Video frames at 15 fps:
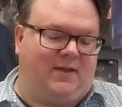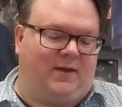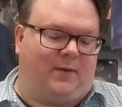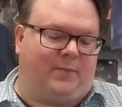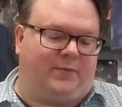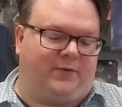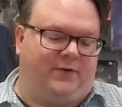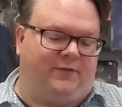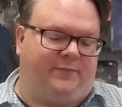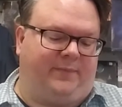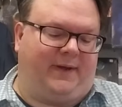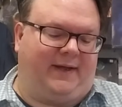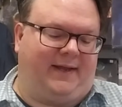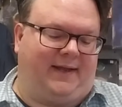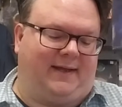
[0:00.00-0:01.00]
approved
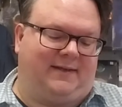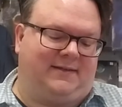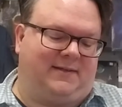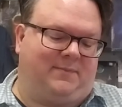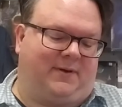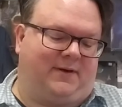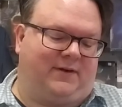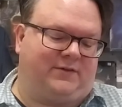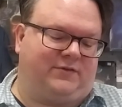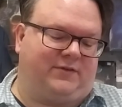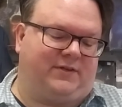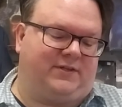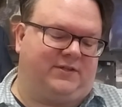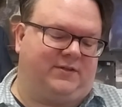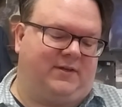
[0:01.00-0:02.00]
Andy
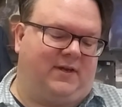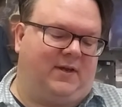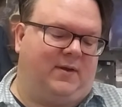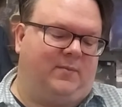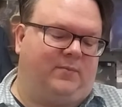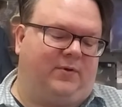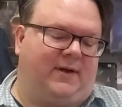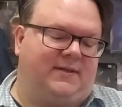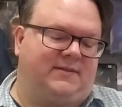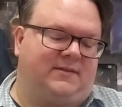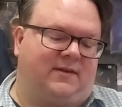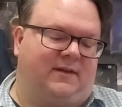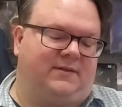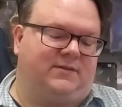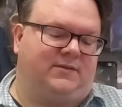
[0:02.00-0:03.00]
Partridge, pressed
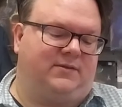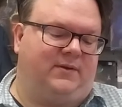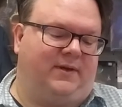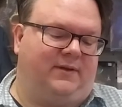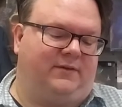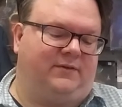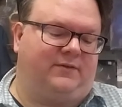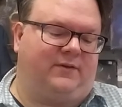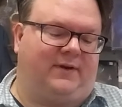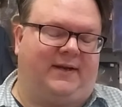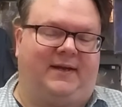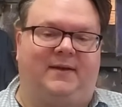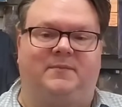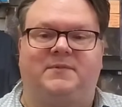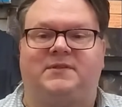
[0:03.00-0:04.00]
on 200
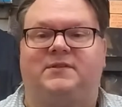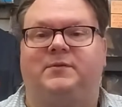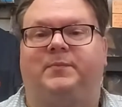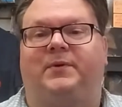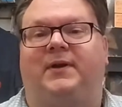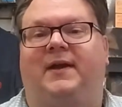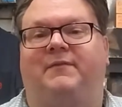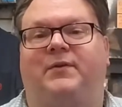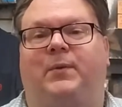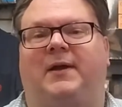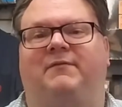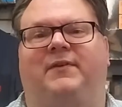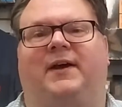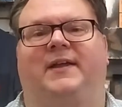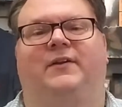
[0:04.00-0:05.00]
gram super heavyweight
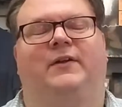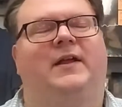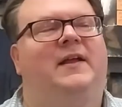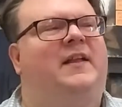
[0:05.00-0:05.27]
vinyl.